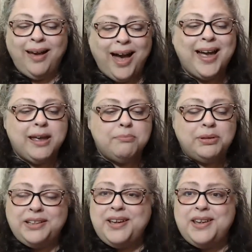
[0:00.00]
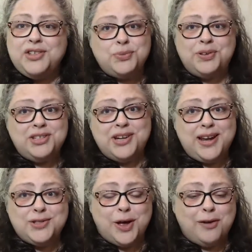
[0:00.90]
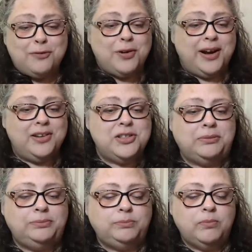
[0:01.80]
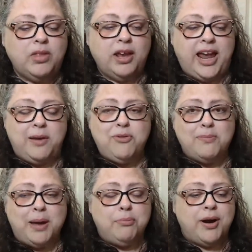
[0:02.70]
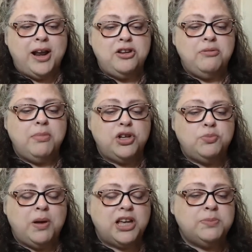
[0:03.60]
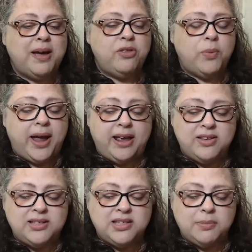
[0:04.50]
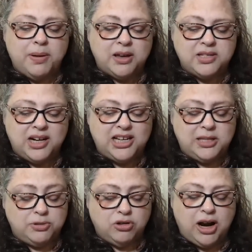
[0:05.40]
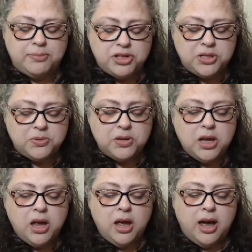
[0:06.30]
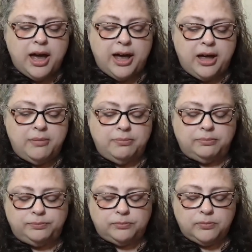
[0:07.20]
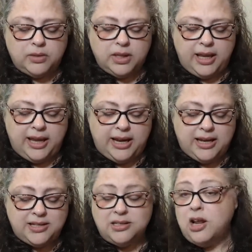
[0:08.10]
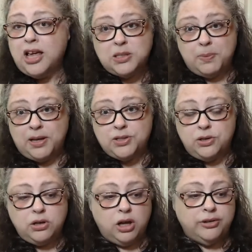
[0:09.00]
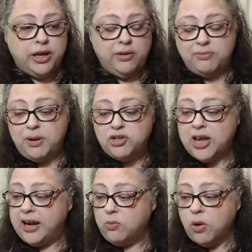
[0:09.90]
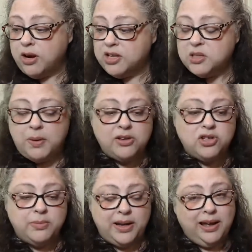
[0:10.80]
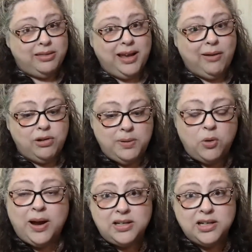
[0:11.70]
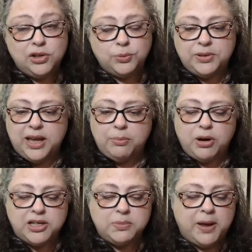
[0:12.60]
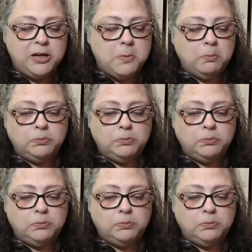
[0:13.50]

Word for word: I am pleased with today's offerings. Came from my brand new Munch Box. By the way, this is a box that I subscribe to. Um, it is not sponsored, although if Munch Addict wanted to sponsor me, I think I would be quite tickled with that prospect.